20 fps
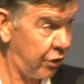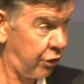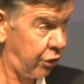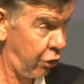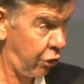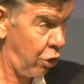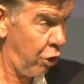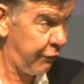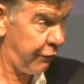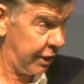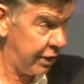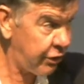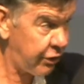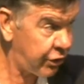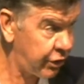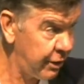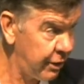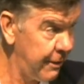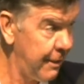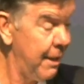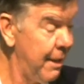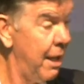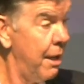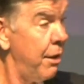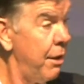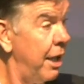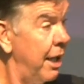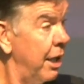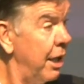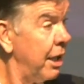the servant,
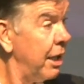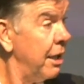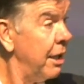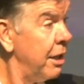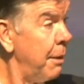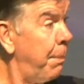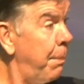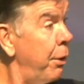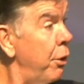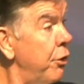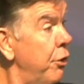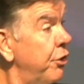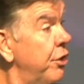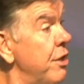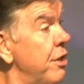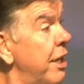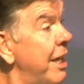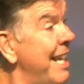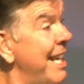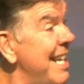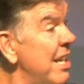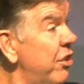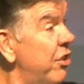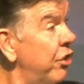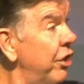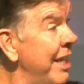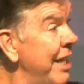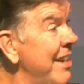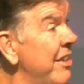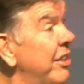the person that he
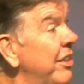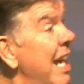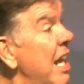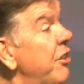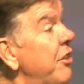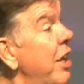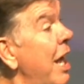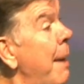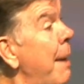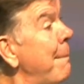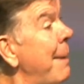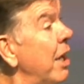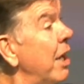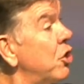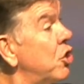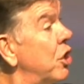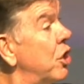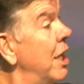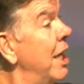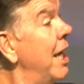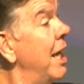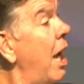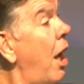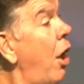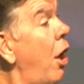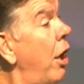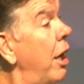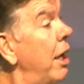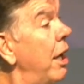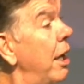sees, guess how much
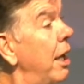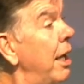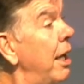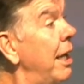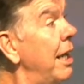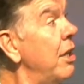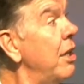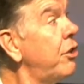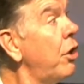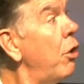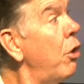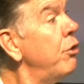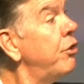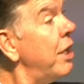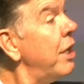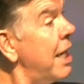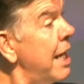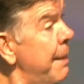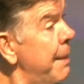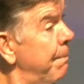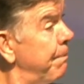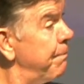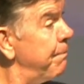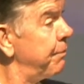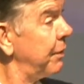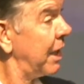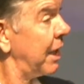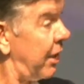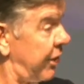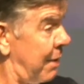is owed to him?
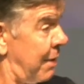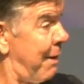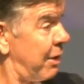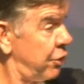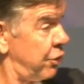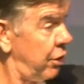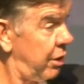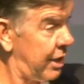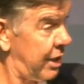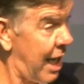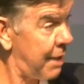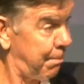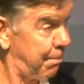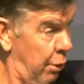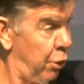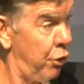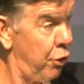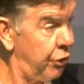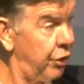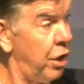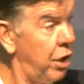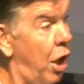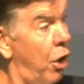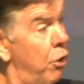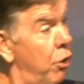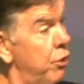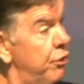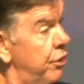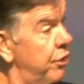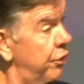Guess how much that person
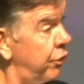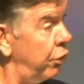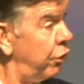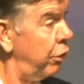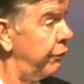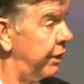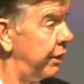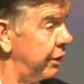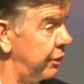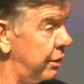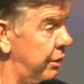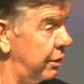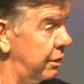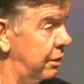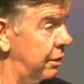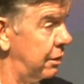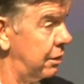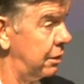owes the servant?